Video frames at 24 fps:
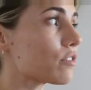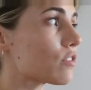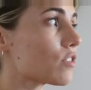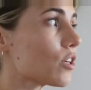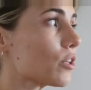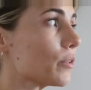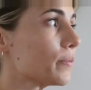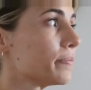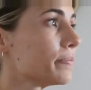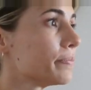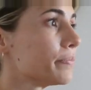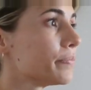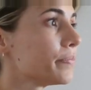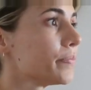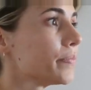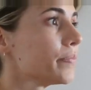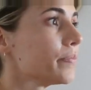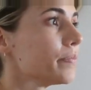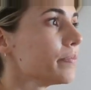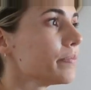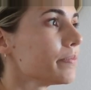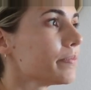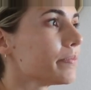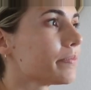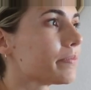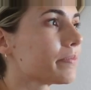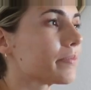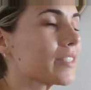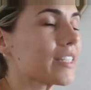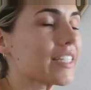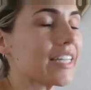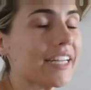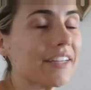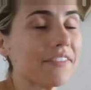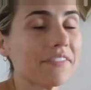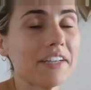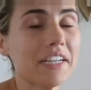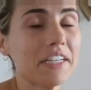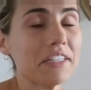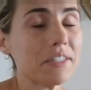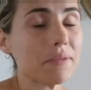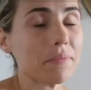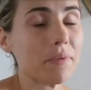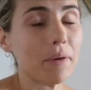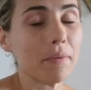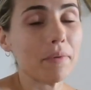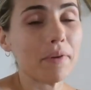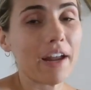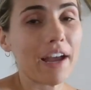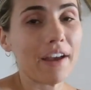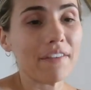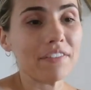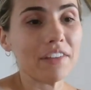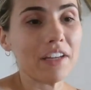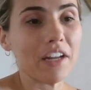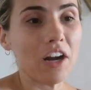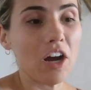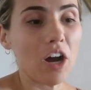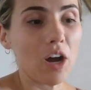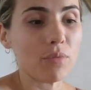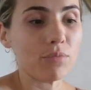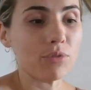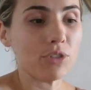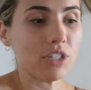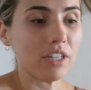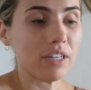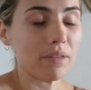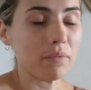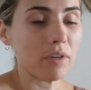So it's kind of nice to be able to have that option.